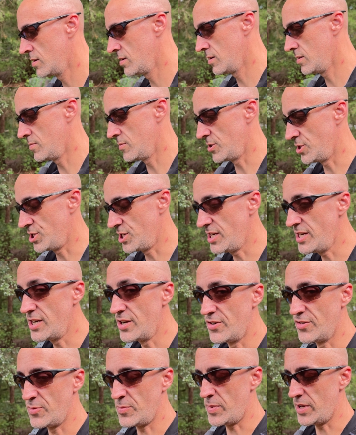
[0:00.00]
but she
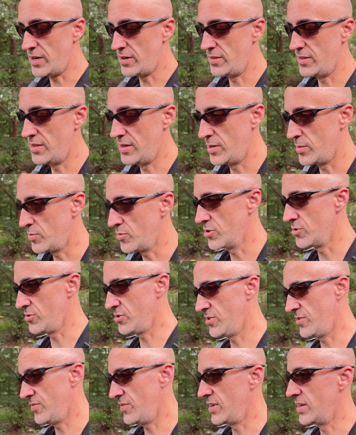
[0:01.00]
knows better than to approach the
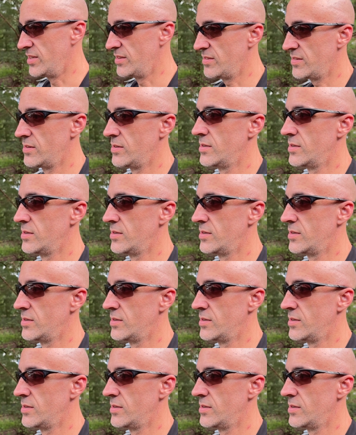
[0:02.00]
fence.